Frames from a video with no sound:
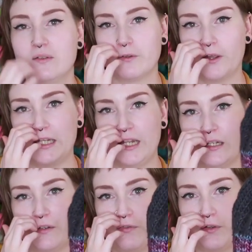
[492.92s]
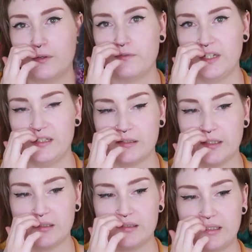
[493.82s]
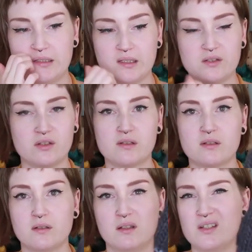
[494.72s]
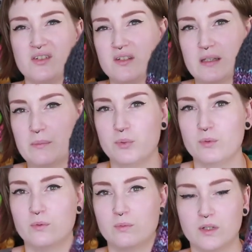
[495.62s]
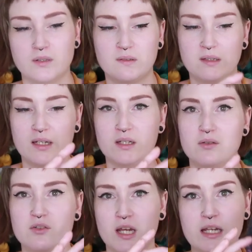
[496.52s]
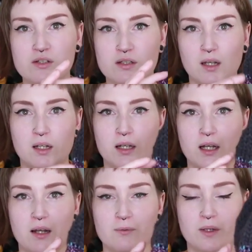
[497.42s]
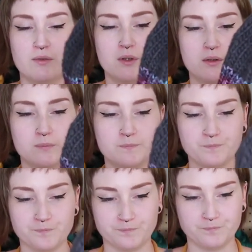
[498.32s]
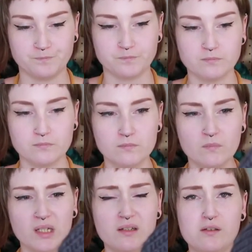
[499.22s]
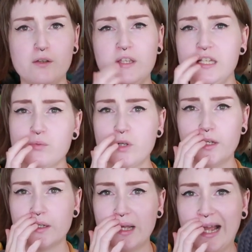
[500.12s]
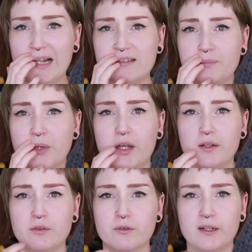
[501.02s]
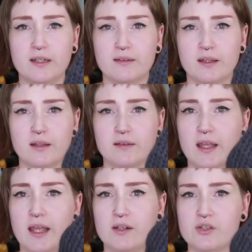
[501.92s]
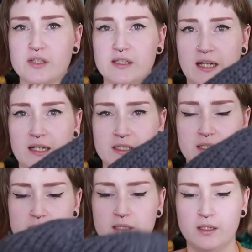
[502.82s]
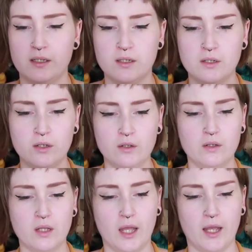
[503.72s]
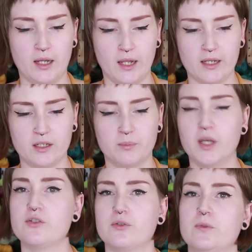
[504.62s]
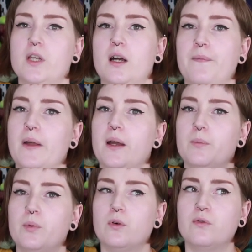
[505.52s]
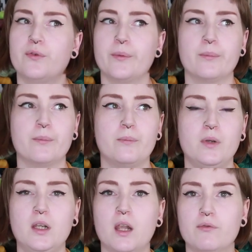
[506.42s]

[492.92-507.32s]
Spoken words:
So I knitted a few of these ones. These are just, they're just simple ones that I changed colour halfway through. So these weren't hand spun or anything, they're just standard like commercial yarn that I bought from